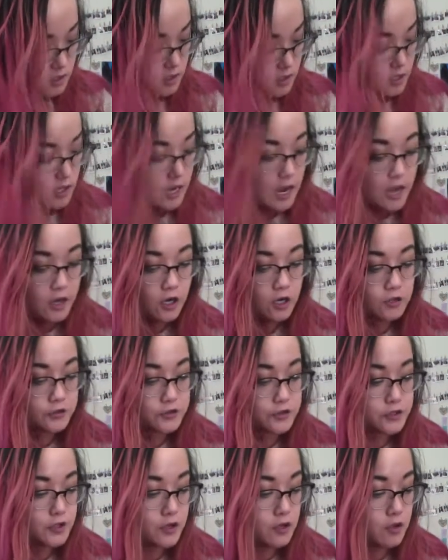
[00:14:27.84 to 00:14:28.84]
I
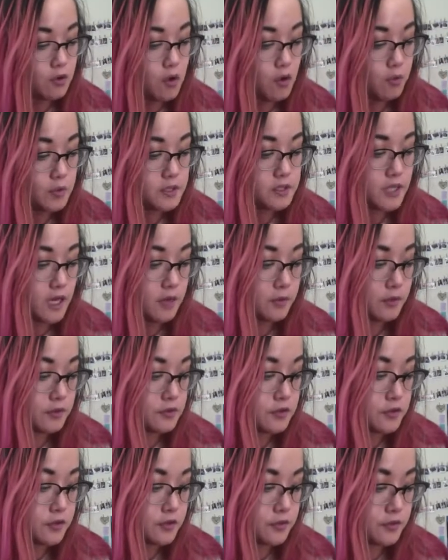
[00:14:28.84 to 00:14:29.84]
also was able
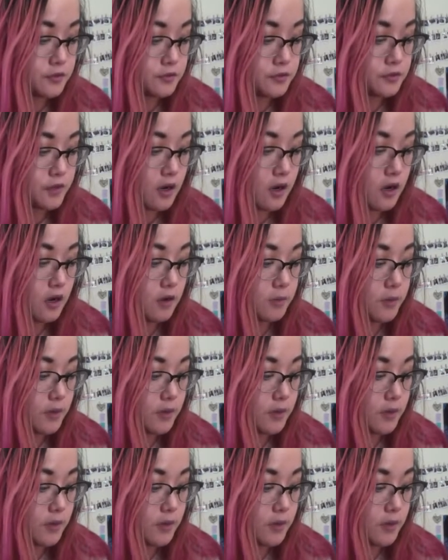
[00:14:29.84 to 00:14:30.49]
to use a